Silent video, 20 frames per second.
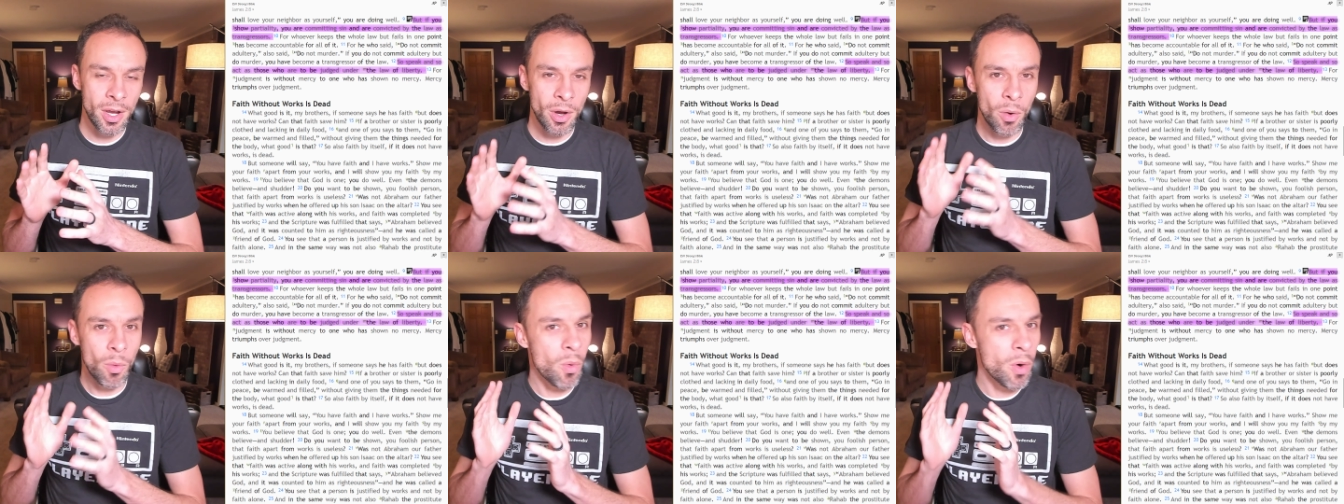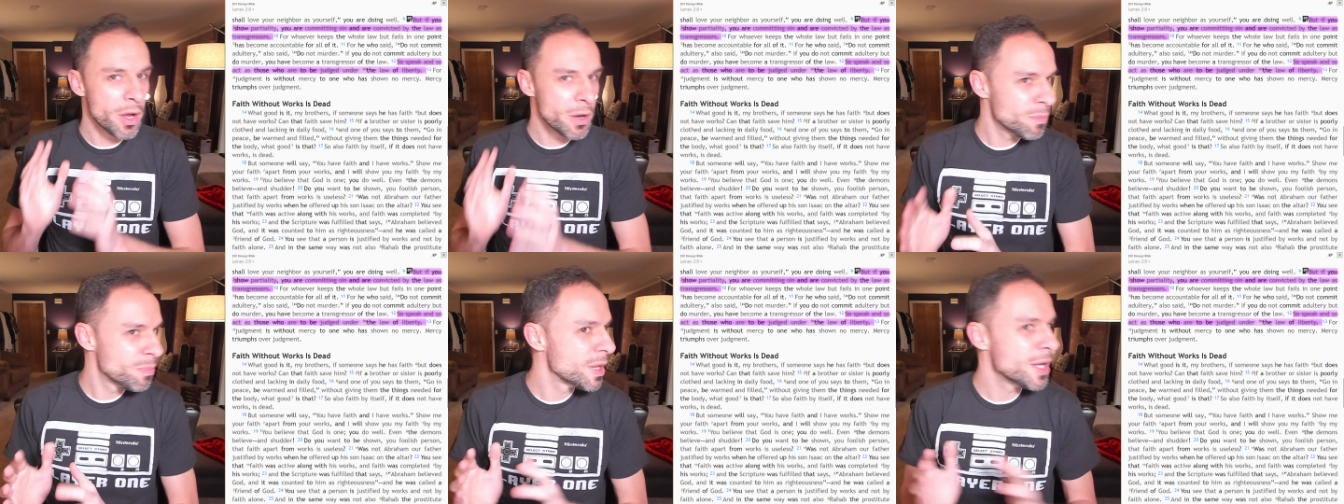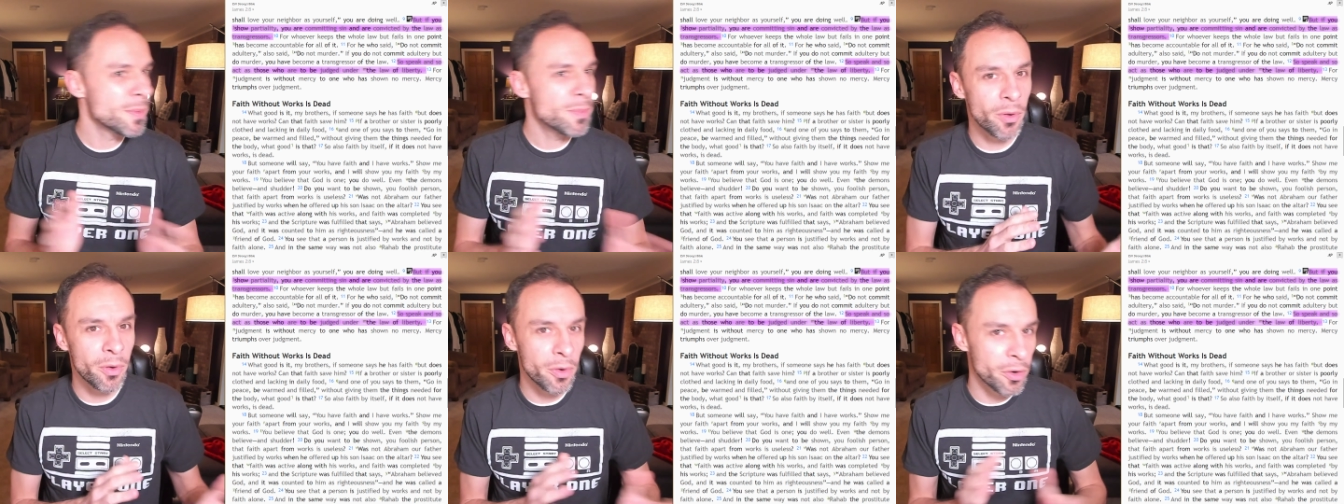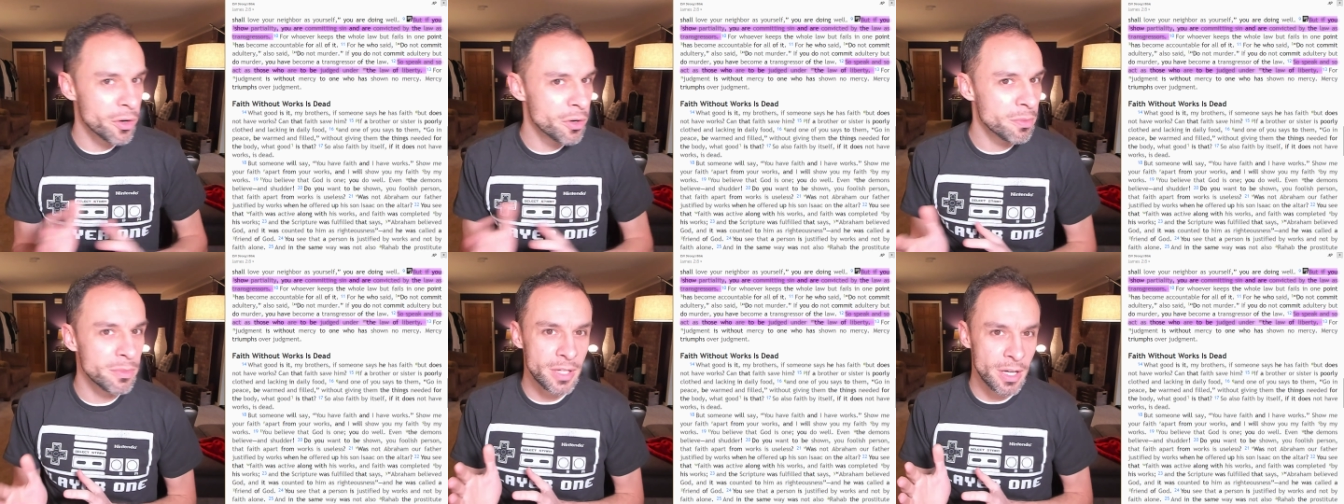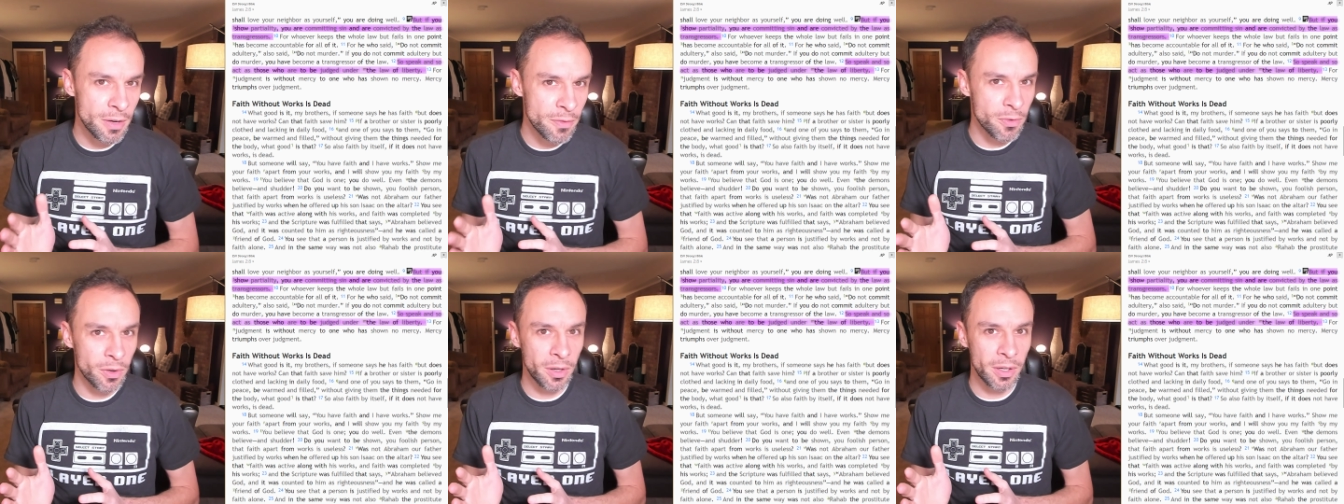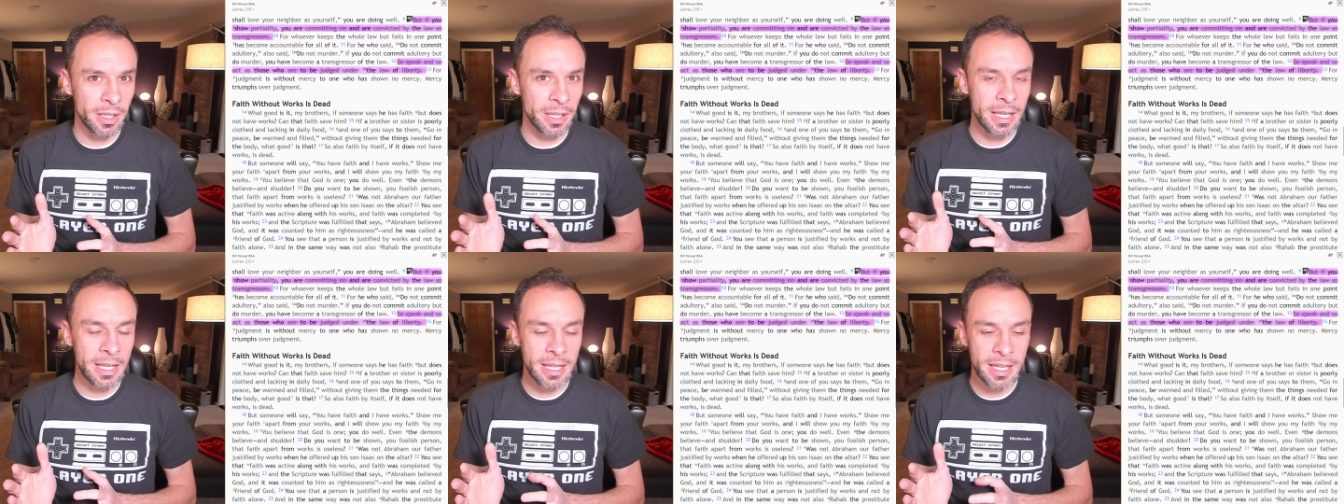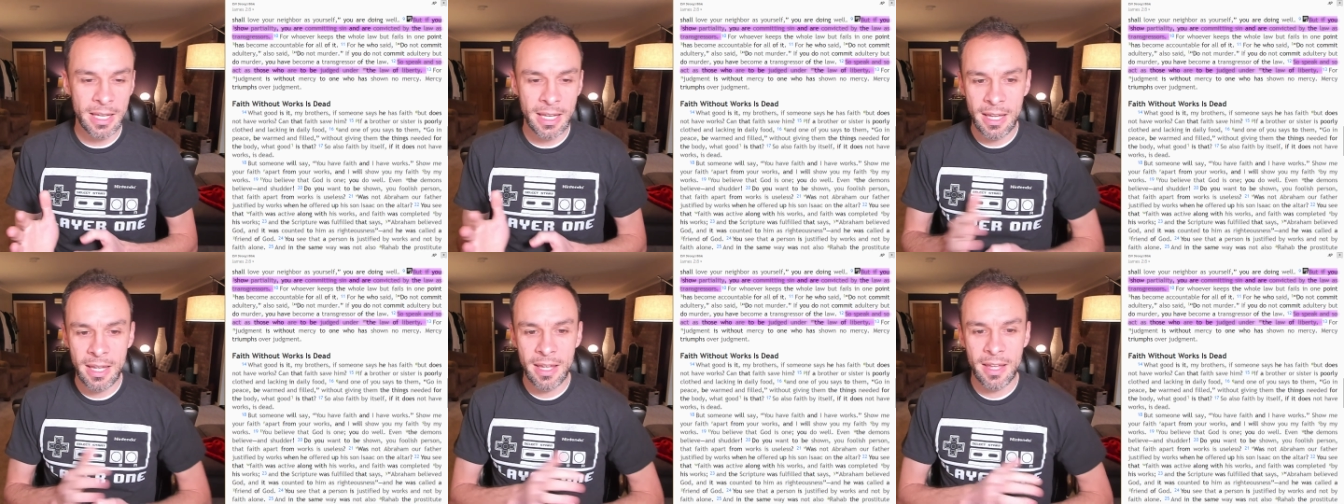one people group
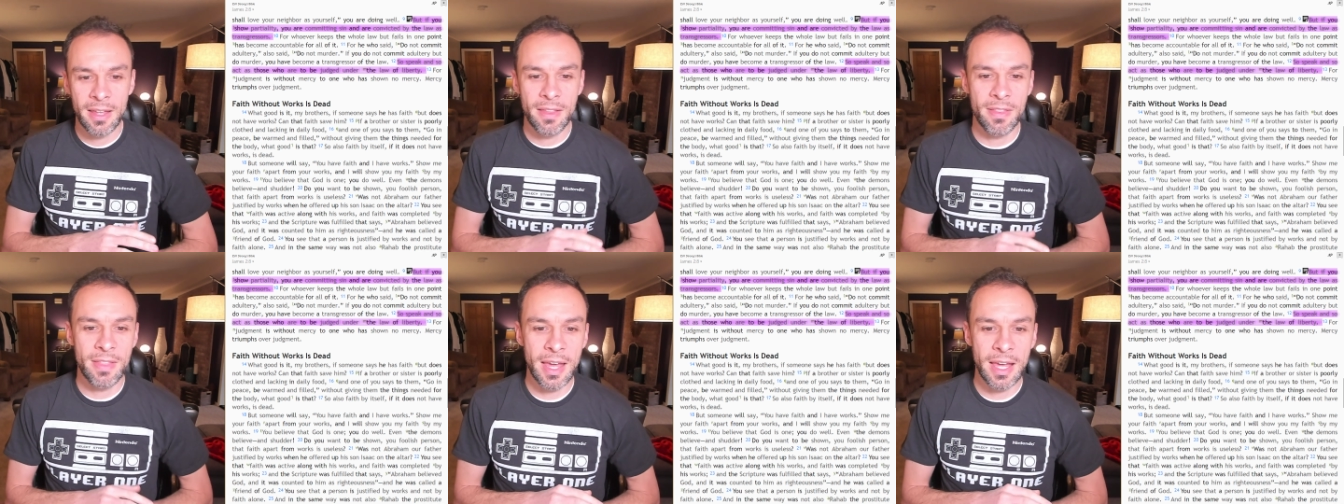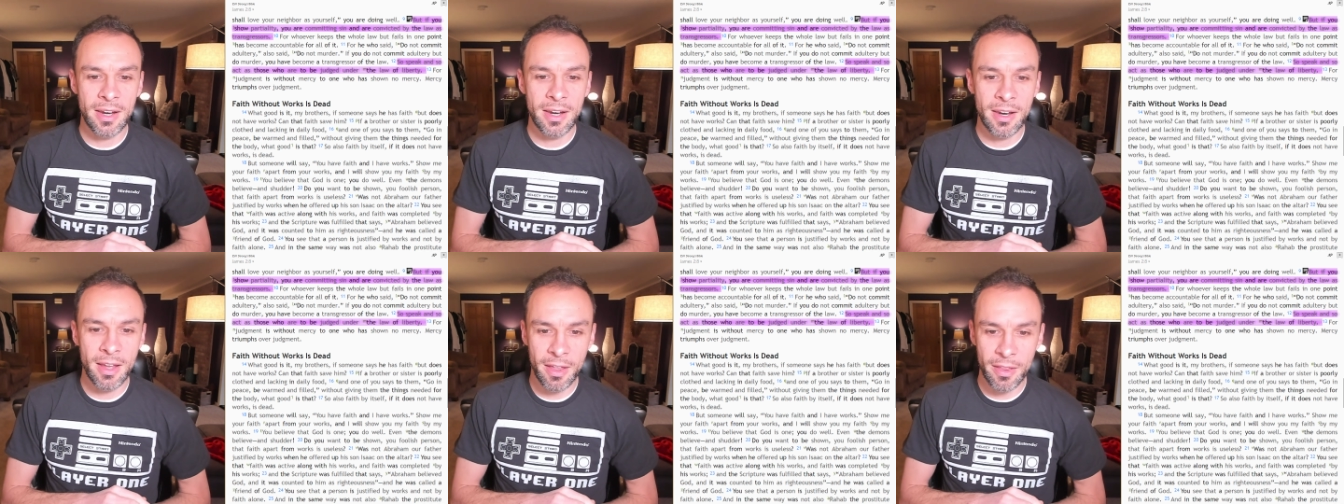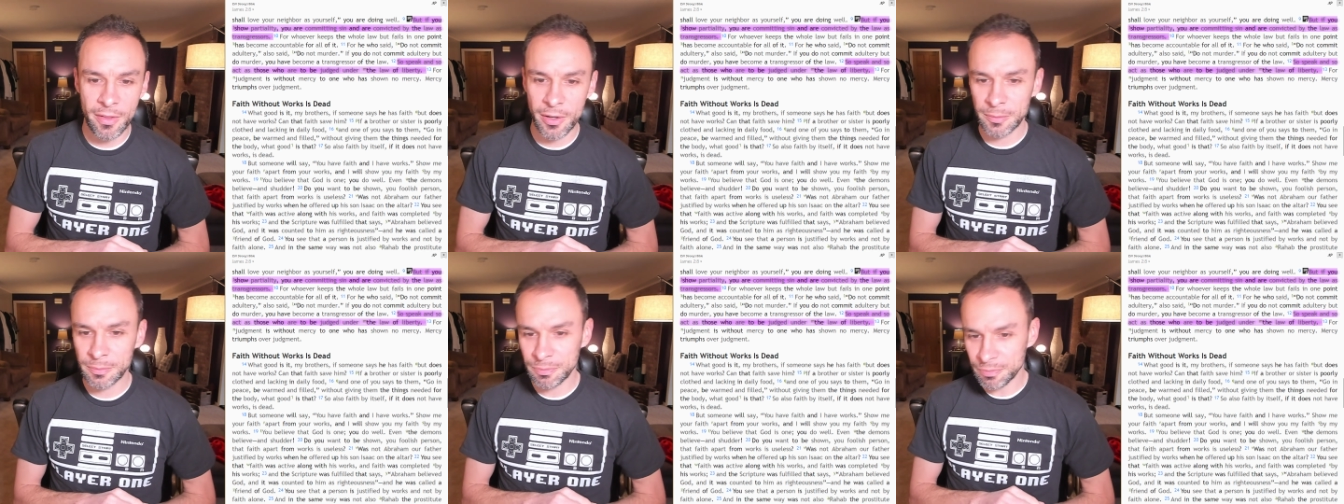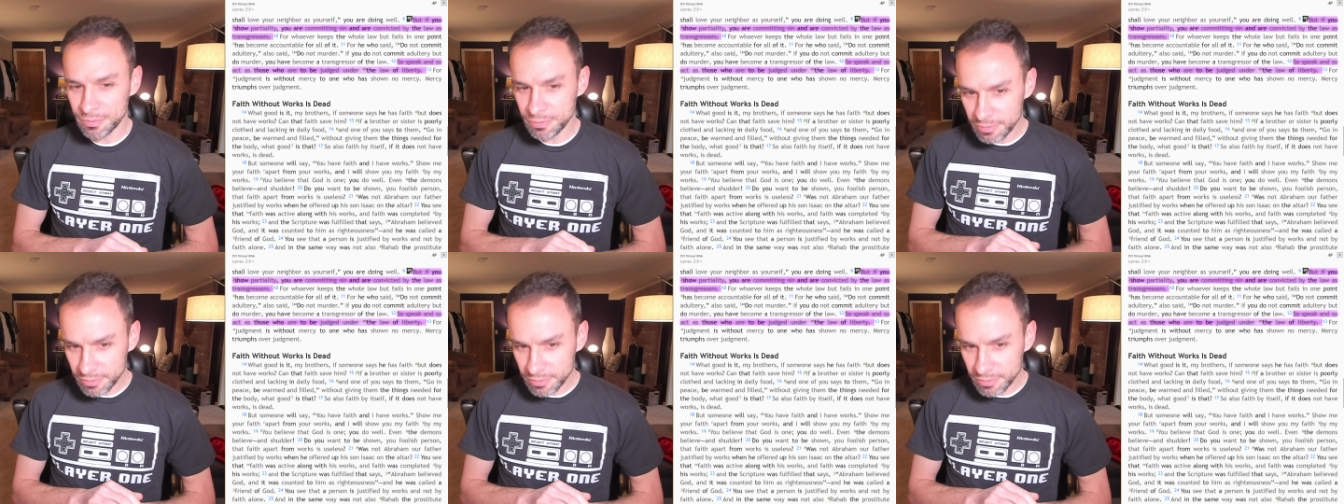differently than another.